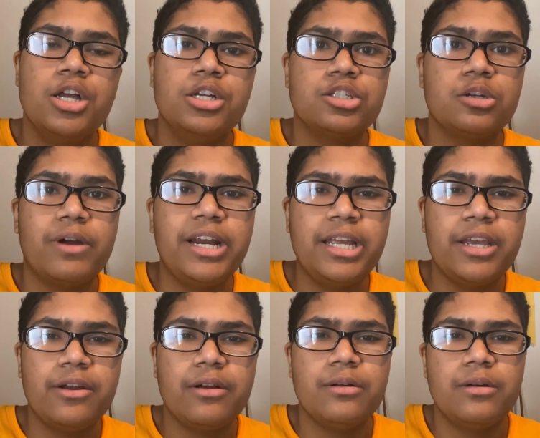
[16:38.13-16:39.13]
So right
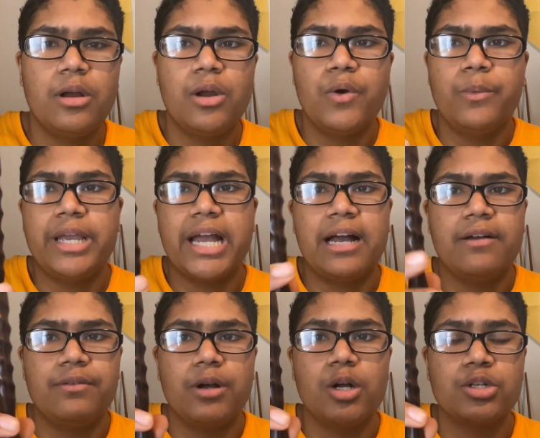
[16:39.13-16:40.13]
here, we
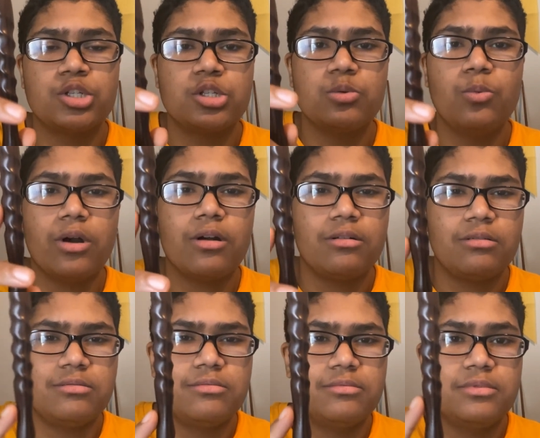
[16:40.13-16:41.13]
have a
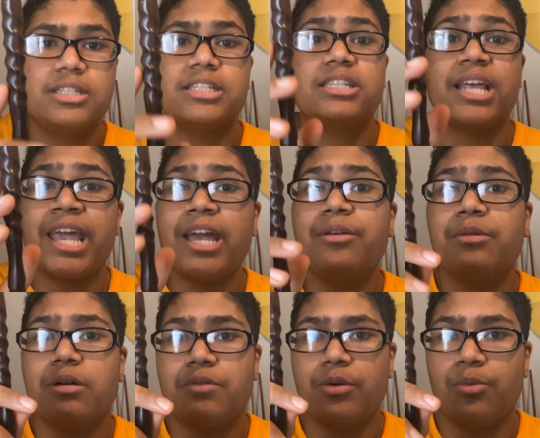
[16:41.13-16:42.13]
swirl. This is the
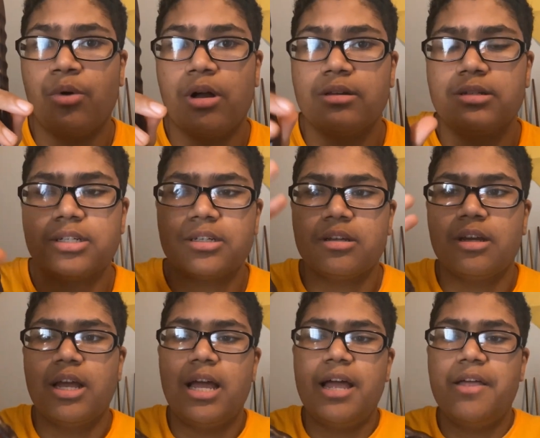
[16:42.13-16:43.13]
handle of her wand.
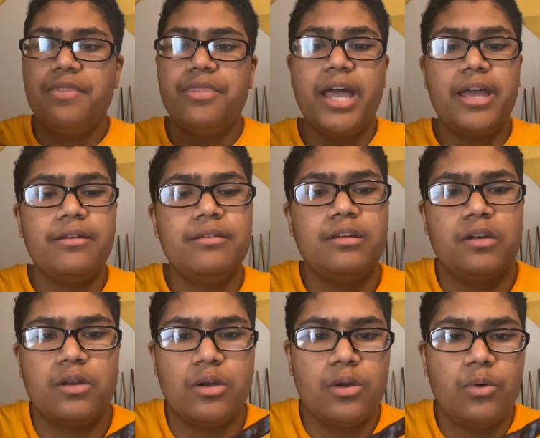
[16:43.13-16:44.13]
Then
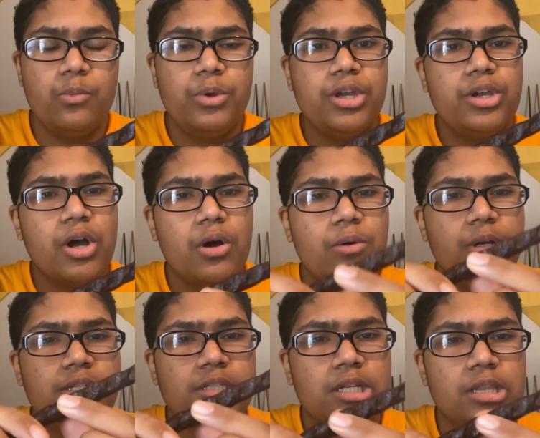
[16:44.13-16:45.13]
we go
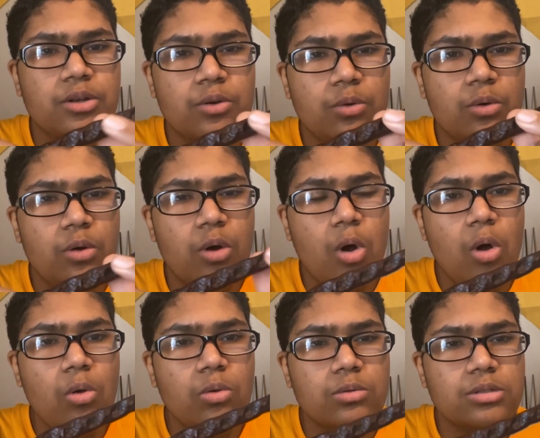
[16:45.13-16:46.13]
into little
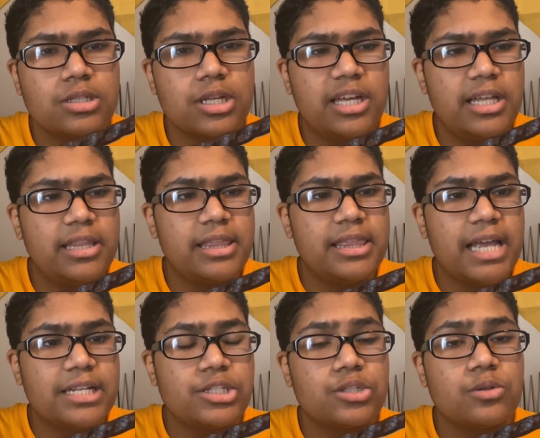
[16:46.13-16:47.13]
holes.
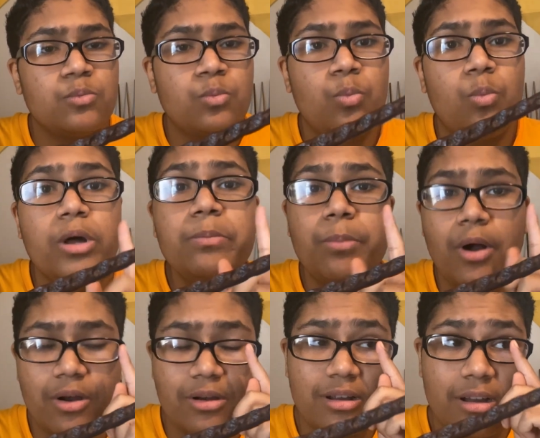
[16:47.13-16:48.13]
That's one
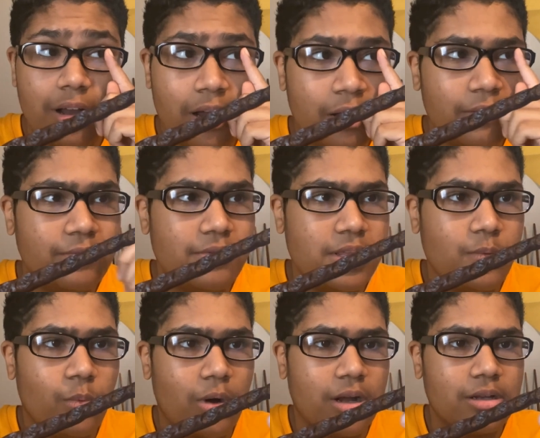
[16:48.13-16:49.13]
part of the
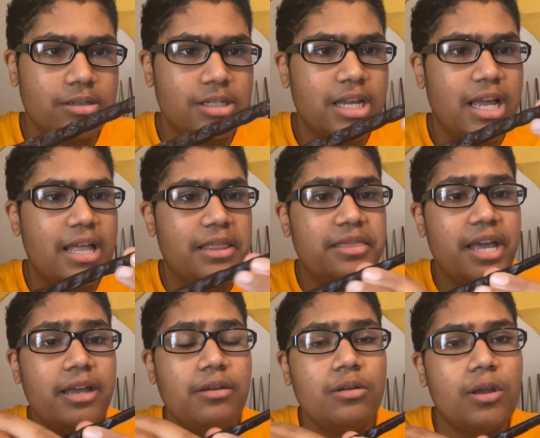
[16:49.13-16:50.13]
wand.
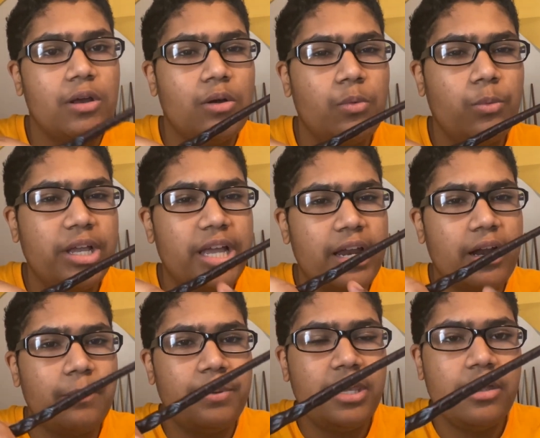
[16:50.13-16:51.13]
Then we get
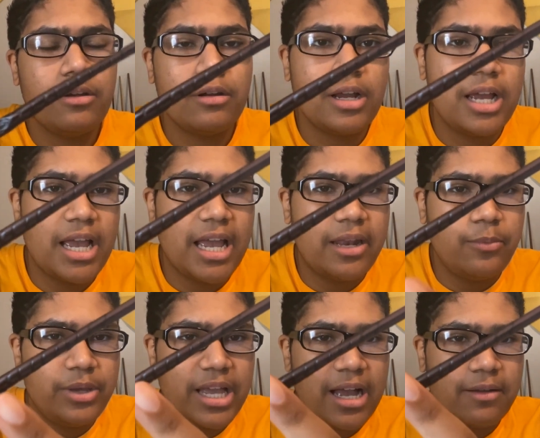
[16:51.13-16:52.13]
up here
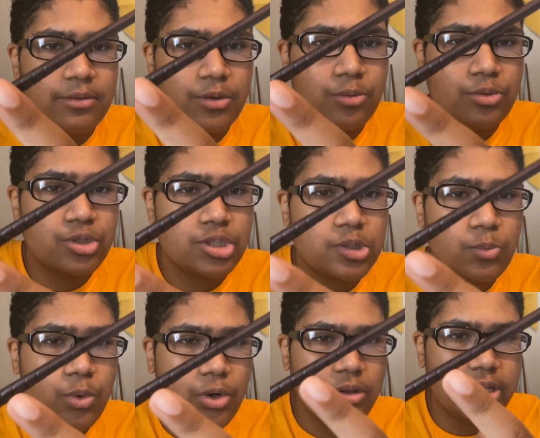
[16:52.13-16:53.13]
and we have little
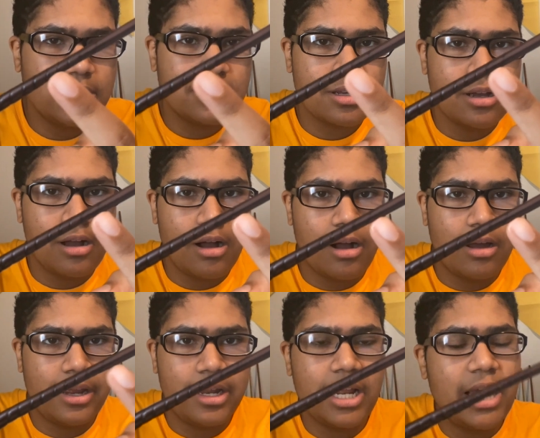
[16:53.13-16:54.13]
swirlies
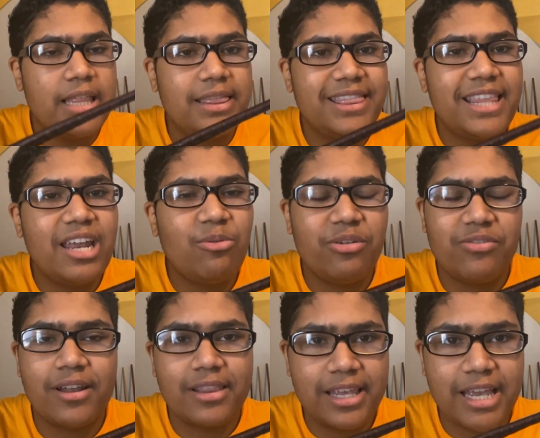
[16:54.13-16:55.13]
on it. Then we
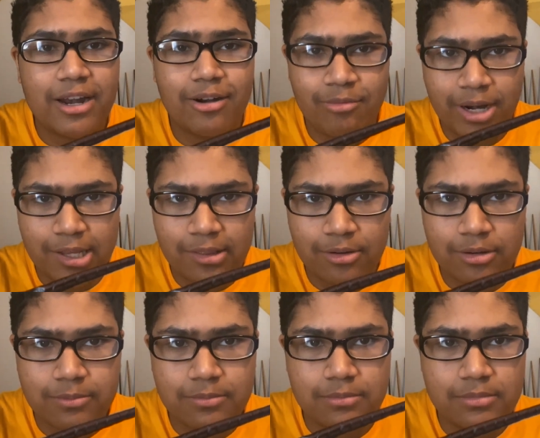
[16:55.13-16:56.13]
finally get a
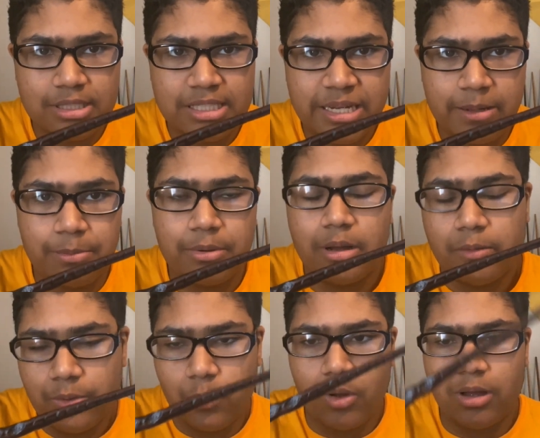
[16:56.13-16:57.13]
regular tip
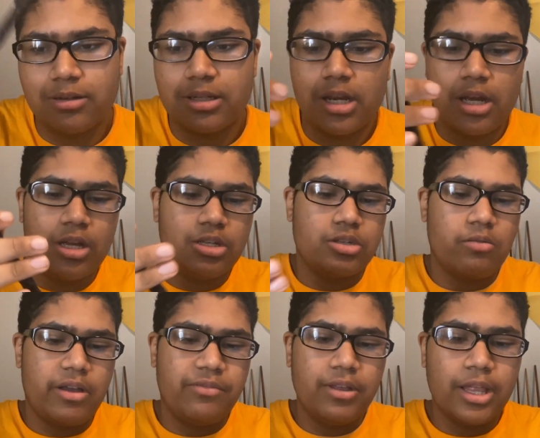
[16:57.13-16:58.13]
of the wand. So
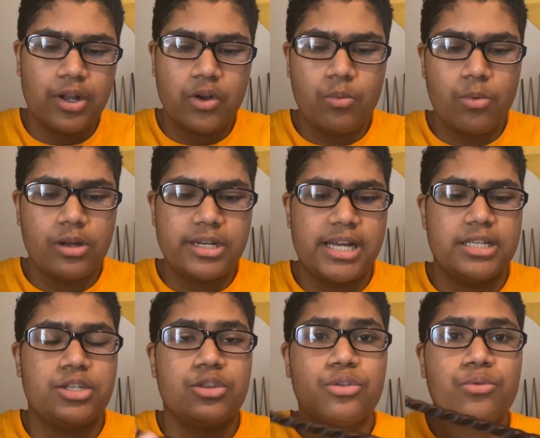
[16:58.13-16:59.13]
I feel like her wand
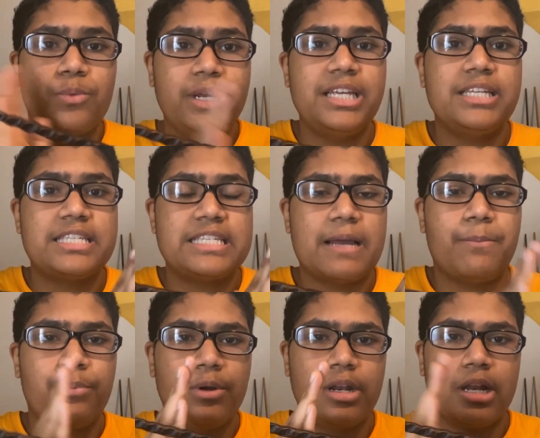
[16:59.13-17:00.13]
has 3
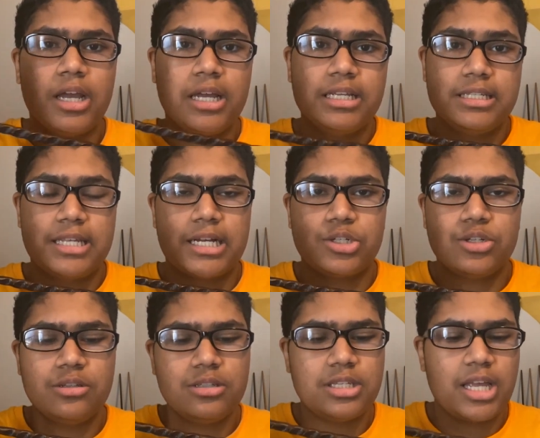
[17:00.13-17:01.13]
separate
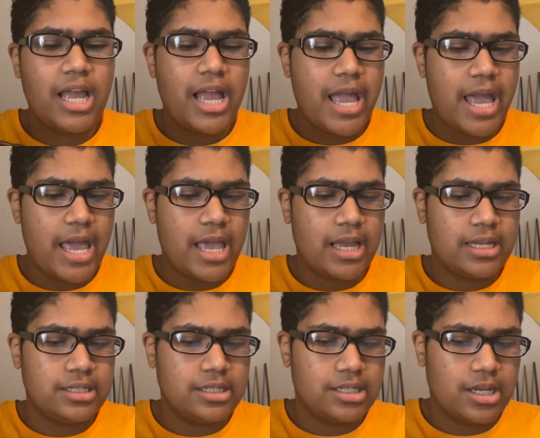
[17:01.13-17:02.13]
sections,
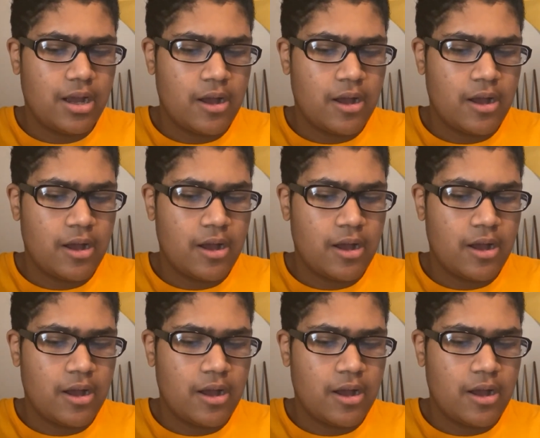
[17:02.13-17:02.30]
and